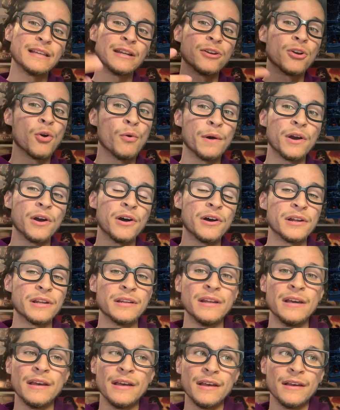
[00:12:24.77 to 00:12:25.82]
that are going
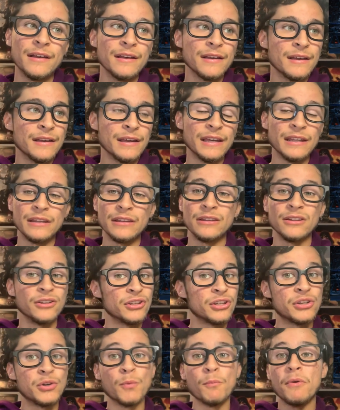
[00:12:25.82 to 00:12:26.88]
on in the
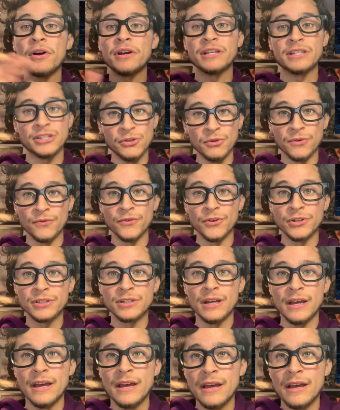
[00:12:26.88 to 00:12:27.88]
humongous universe.